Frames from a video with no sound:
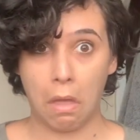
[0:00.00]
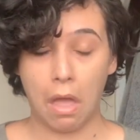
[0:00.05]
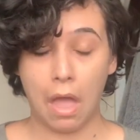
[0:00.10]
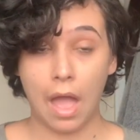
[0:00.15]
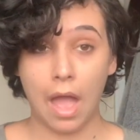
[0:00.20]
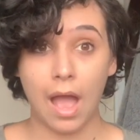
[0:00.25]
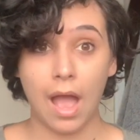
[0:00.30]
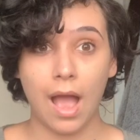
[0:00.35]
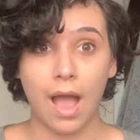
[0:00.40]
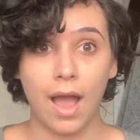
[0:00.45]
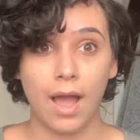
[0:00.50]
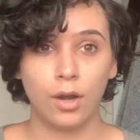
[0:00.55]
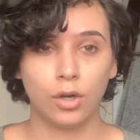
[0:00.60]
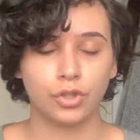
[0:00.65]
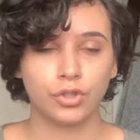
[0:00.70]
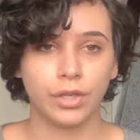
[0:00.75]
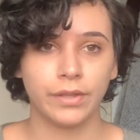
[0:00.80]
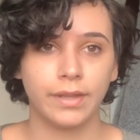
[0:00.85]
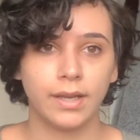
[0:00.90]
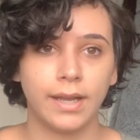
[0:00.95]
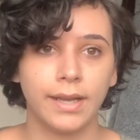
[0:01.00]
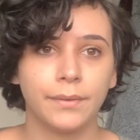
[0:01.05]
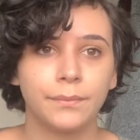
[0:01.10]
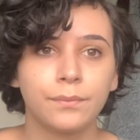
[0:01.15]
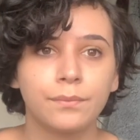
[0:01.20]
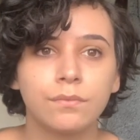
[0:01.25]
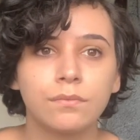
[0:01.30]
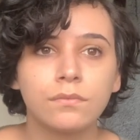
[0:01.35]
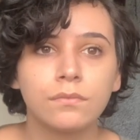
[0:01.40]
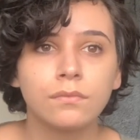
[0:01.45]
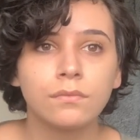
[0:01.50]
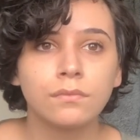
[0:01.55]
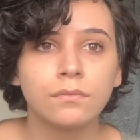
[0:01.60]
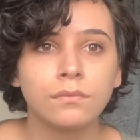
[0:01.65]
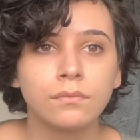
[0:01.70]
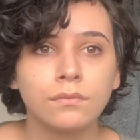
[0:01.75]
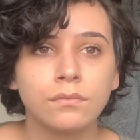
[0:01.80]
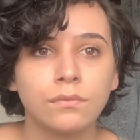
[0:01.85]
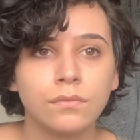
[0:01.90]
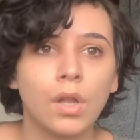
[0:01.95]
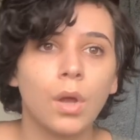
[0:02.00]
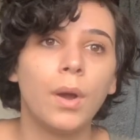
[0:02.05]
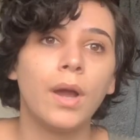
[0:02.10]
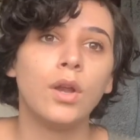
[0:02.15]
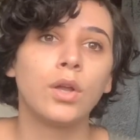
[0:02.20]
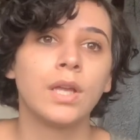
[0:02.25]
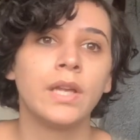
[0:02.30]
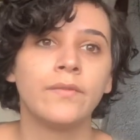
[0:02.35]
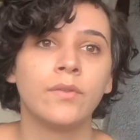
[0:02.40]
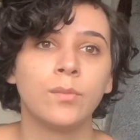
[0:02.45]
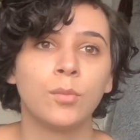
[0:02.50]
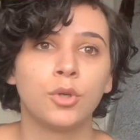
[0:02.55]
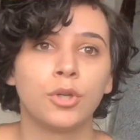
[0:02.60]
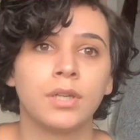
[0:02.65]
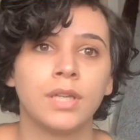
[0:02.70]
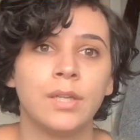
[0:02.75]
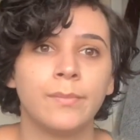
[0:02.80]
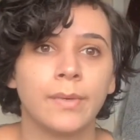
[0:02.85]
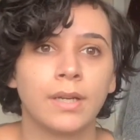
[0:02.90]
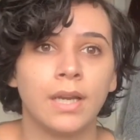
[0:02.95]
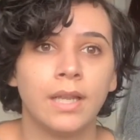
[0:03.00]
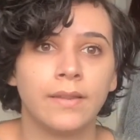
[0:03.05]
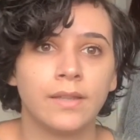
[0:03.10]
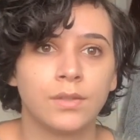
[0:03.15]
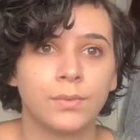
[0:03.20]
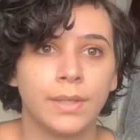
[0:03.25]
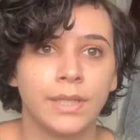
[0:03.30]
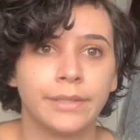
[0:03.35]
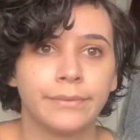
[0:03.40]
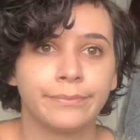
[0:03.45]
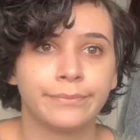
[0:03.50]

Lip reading: Ah, I look straight at the light. No, I look even more anemic like this way.